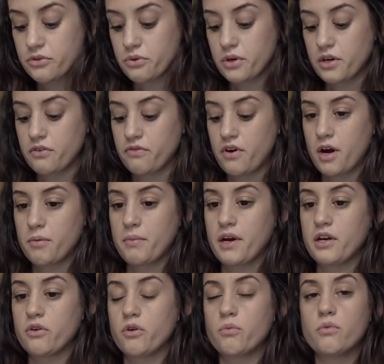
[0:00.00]
sort of on my
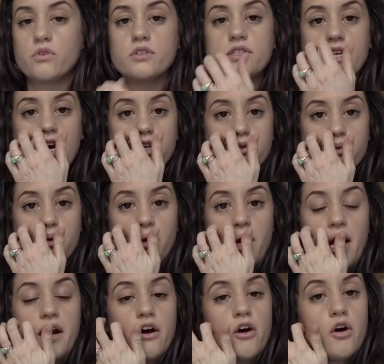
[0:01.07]
normal schedule
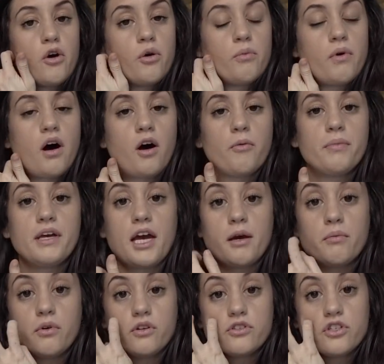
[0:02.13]
at home, I'll be
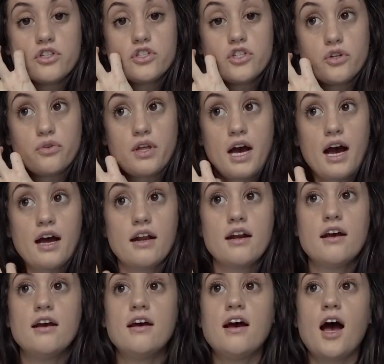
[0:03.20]
able to do that.
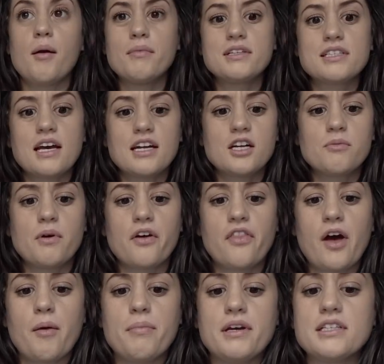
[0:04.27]
I'm excited about
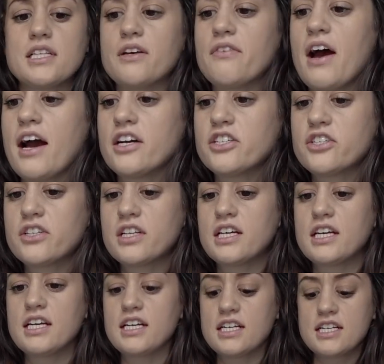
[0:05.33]
that because I've
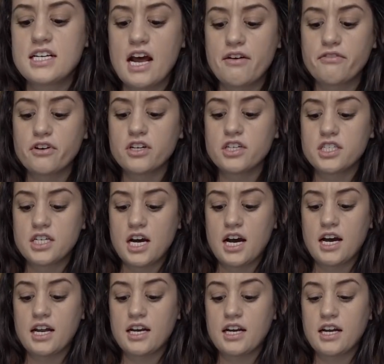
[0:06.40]
actually never
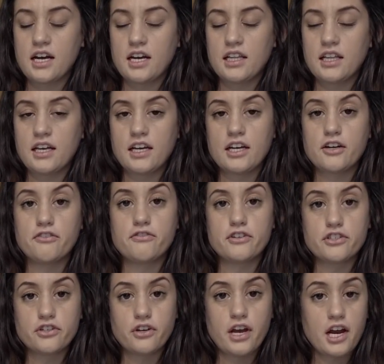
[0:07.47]
done like an
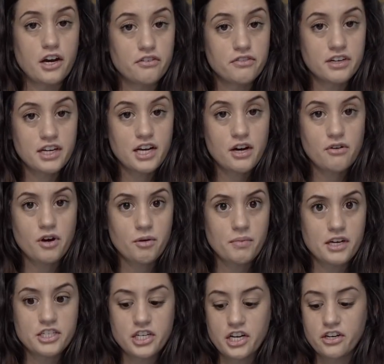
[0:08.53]
official hair video on
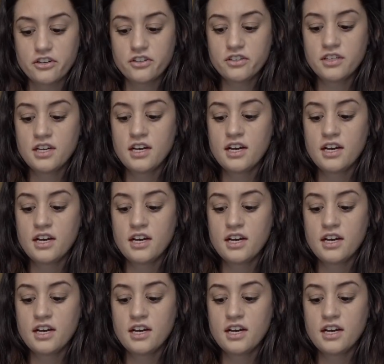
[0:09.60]
my channel.